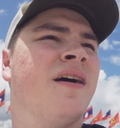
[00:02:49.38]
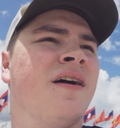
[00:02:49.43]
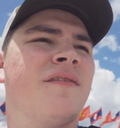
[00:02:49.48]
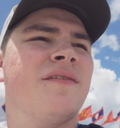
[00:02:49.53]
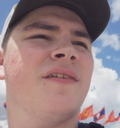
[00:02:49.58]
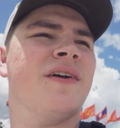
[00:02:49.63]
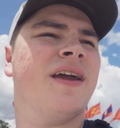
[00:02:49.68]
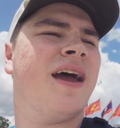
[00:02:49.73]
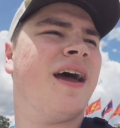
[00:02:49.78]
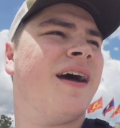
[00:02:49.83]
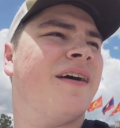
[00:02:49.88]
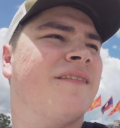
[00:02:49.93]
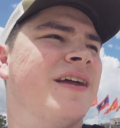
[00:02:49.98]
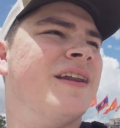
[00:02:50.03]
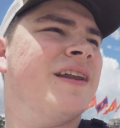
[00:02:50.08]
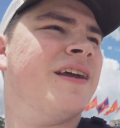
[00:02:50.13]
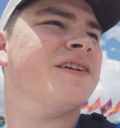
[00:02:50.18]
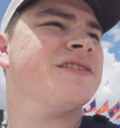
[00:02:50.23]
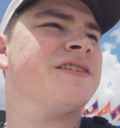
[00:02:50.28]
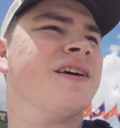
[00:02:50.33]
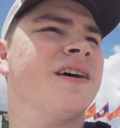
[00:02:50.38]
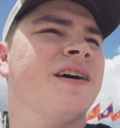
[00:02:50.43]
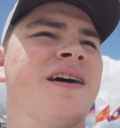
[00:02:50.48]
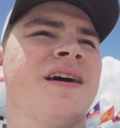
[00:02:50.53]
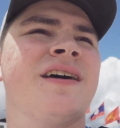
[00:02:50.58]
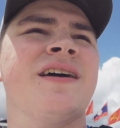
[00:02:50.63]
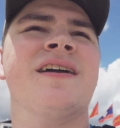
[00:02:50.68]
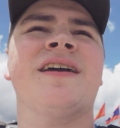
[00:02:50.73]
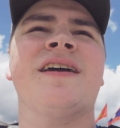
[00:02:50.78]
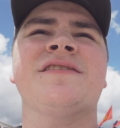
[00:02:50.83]
but yeah, I mean, it
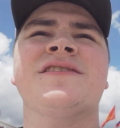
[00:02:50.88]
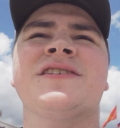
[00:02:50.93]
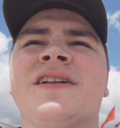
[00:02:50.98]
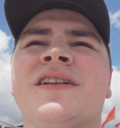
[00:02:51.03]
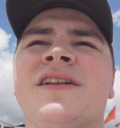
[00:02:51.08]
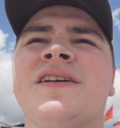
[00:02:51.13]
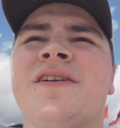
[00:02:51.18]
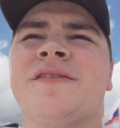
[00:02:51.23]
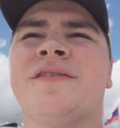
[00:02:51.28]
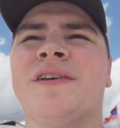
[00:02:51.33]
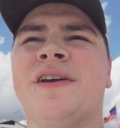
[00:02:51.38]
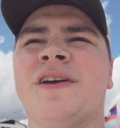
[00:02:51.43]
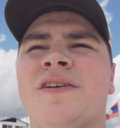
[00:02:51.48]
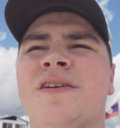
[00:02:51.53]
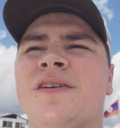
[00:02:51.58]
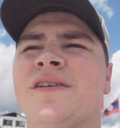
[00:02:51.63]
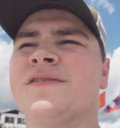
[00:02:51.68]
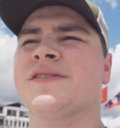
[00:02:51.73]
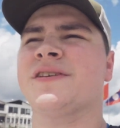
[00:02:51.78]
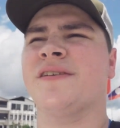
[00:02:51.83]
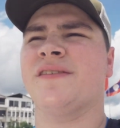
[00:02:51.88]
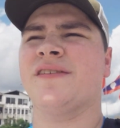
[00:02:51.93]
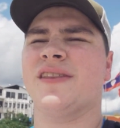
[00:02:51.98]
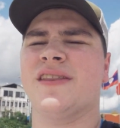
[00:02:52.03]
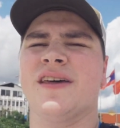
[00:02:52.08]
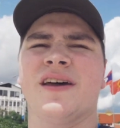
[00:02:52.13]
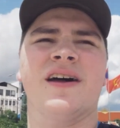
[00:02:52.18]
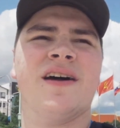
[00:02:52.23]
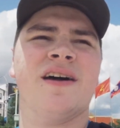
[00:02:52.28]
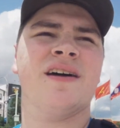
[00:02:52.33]
gives you a little view of some of
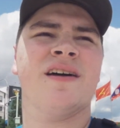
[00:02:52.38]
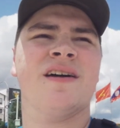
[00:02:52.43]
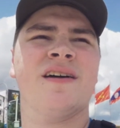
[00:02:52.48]
the